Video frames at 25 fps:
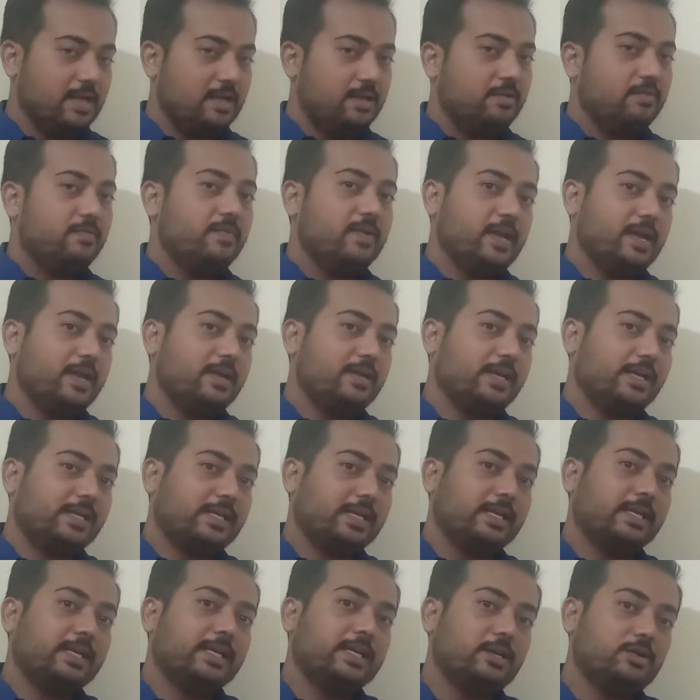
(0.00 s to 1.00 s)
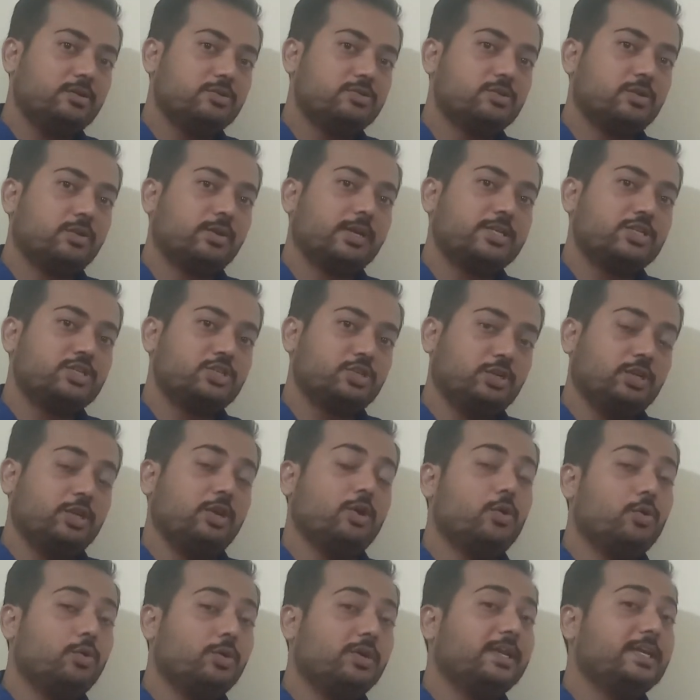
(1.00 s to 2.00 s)
where it includes actually
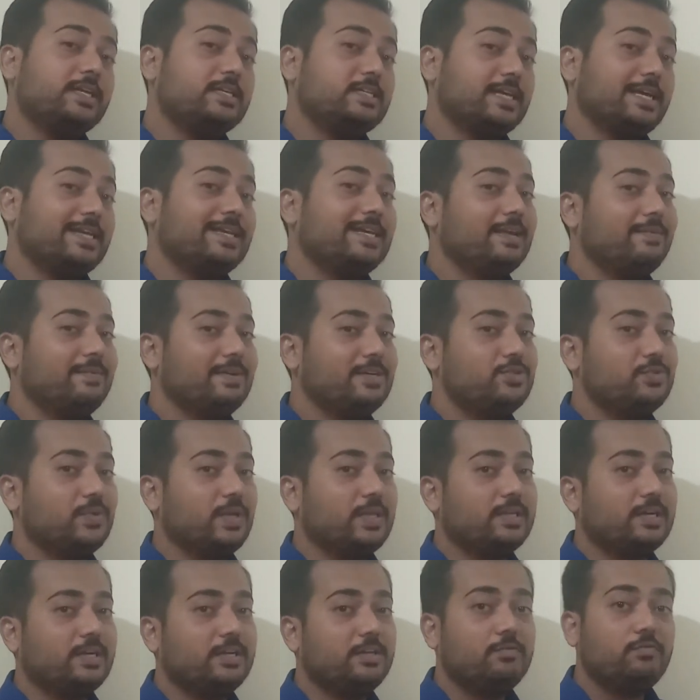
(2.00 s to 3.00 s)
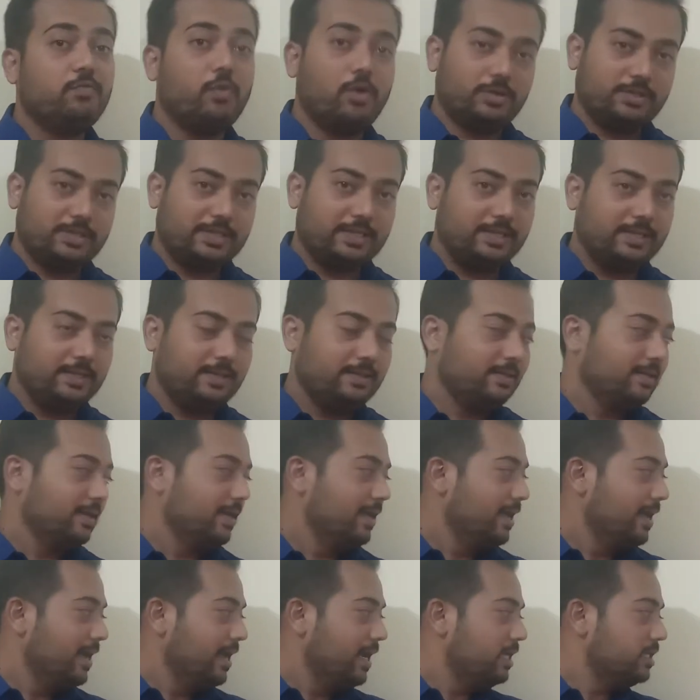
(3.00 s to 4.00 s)
only 10, 11, 12, 13, 14.
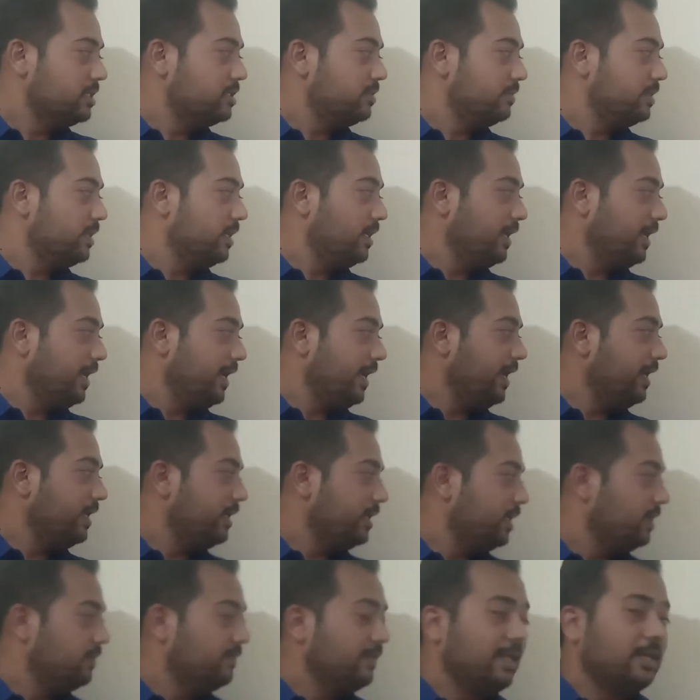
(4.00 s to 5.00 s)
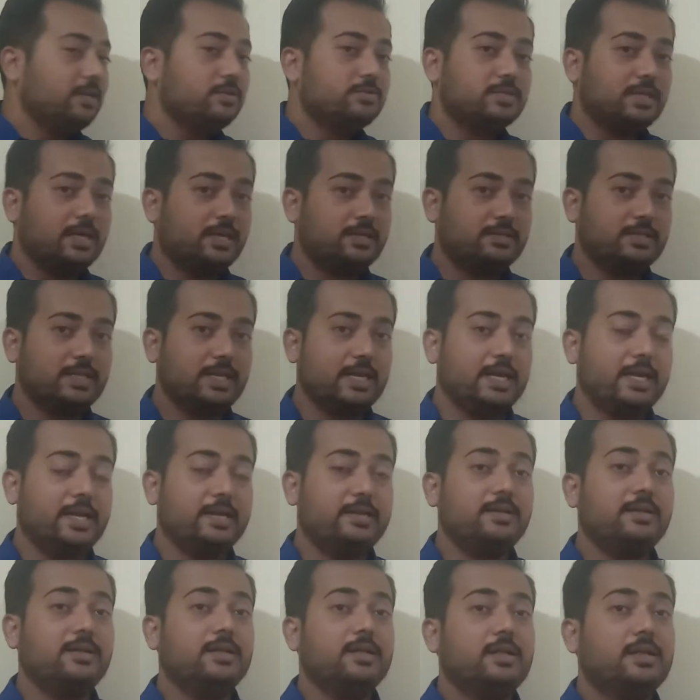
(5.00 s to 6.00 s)
And similarly 18 values are
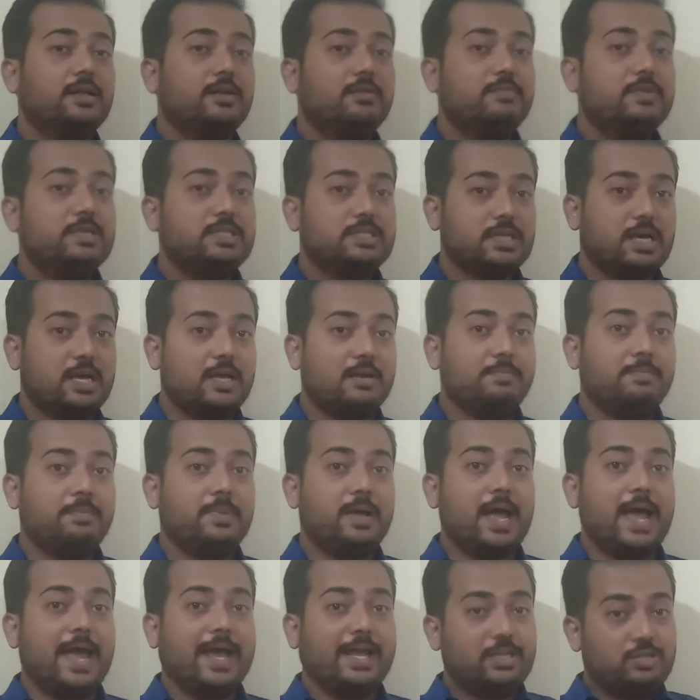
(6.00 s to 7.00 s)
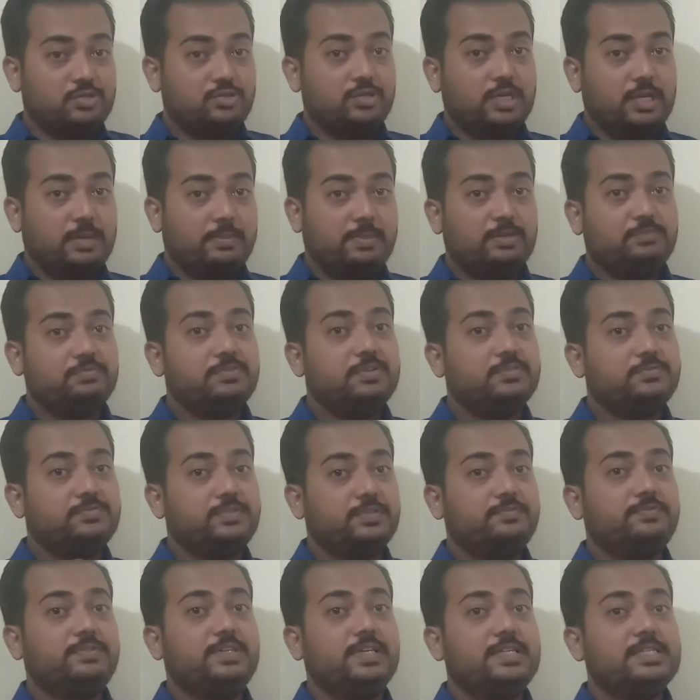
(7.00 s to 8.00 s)
there which are actually between
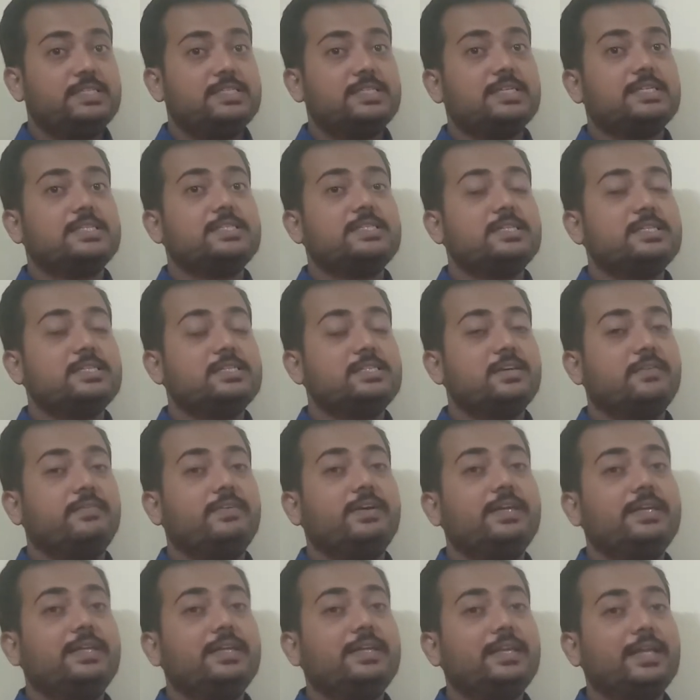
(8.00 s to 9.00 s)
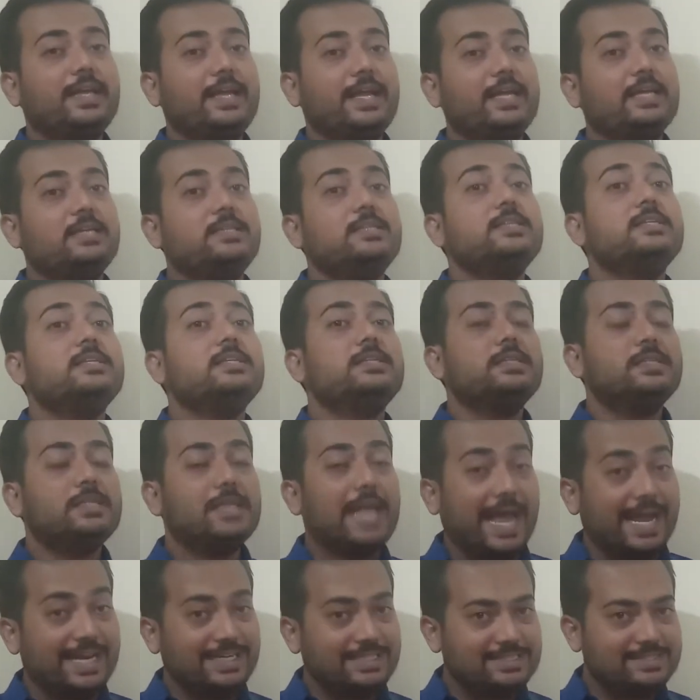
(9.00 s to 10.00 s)
15, 16, 17, 18,
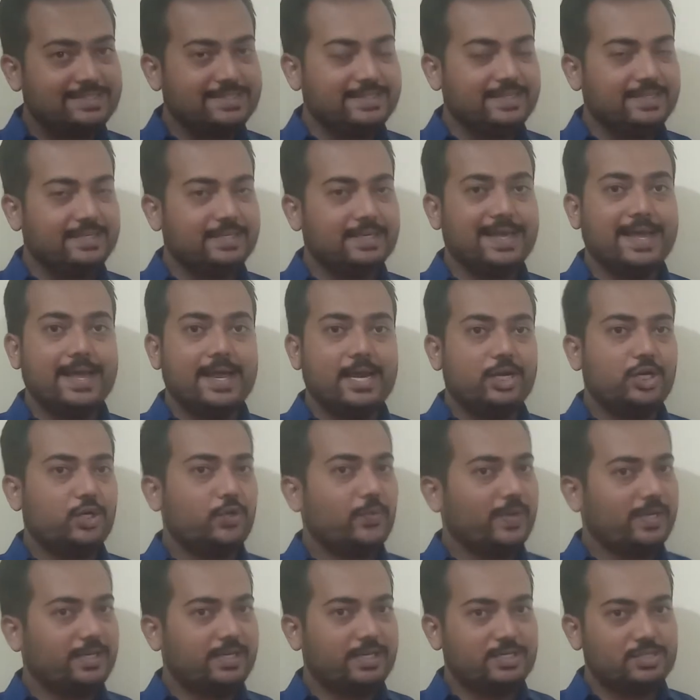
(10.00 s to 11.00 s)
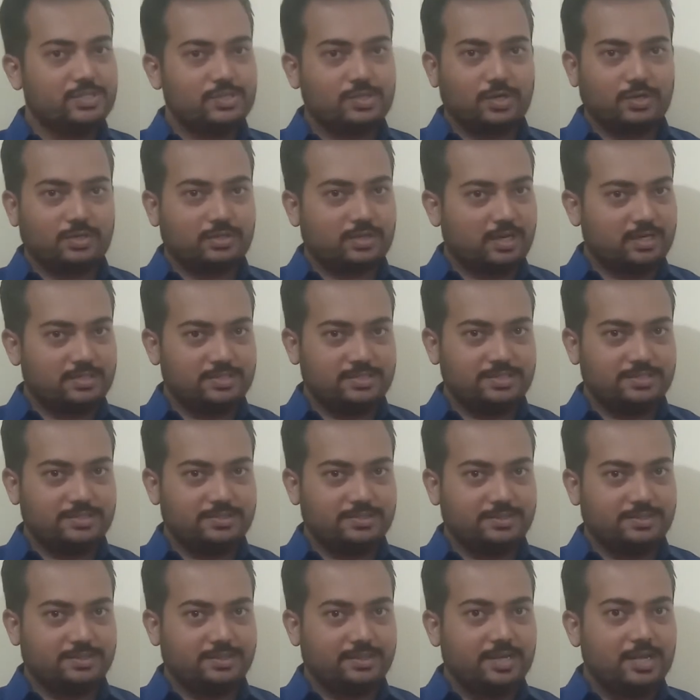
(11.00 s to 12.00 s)
19. 20 is not
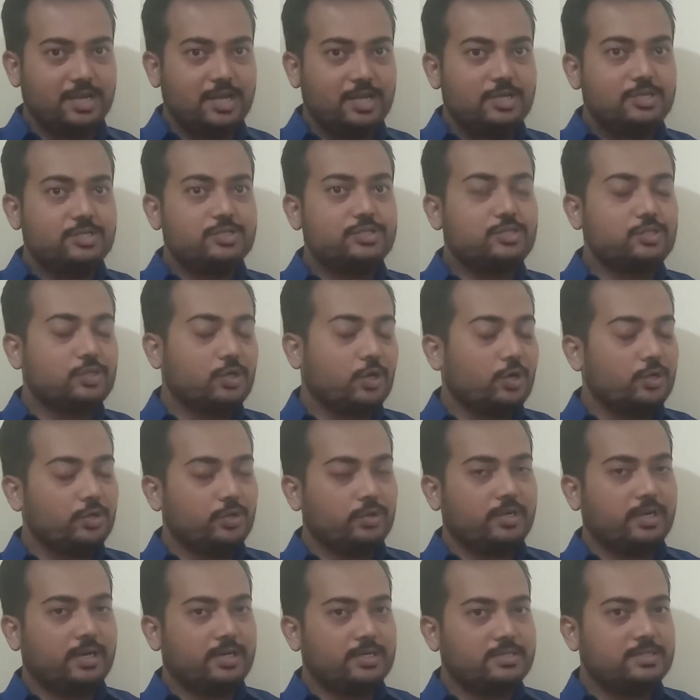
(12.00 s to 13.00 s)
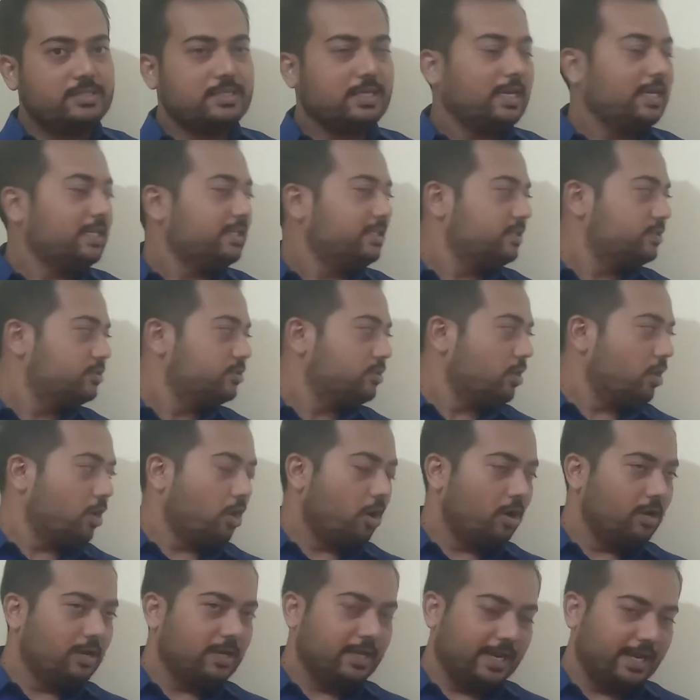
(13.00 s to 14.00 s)
considered. So you can say these
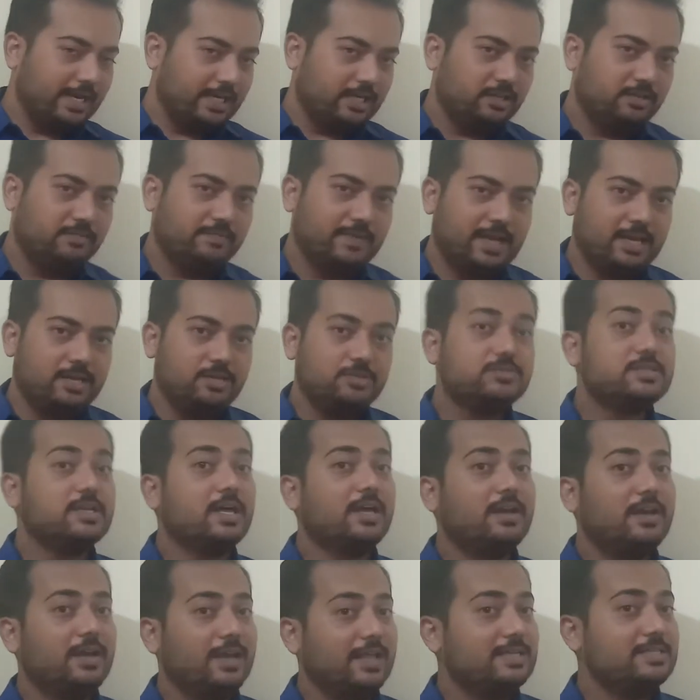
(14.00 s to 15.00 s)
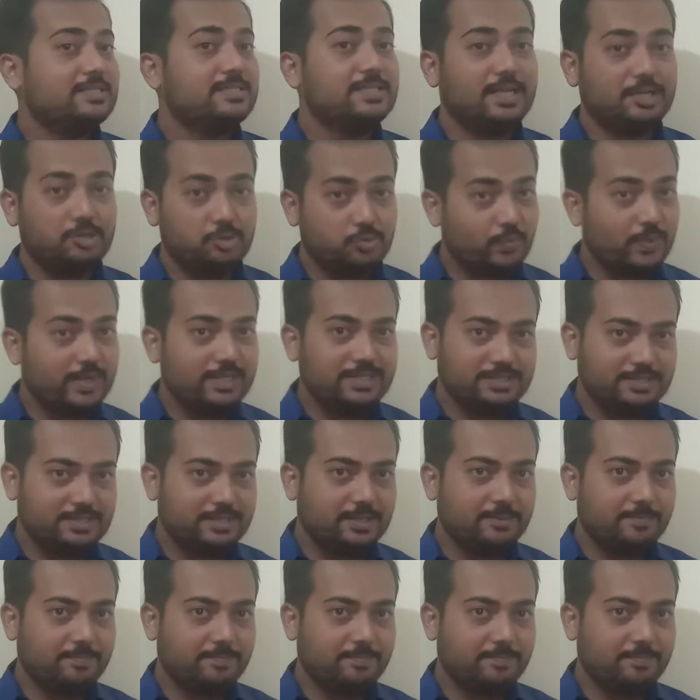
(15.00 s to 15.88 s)
all 18 values are less than 20.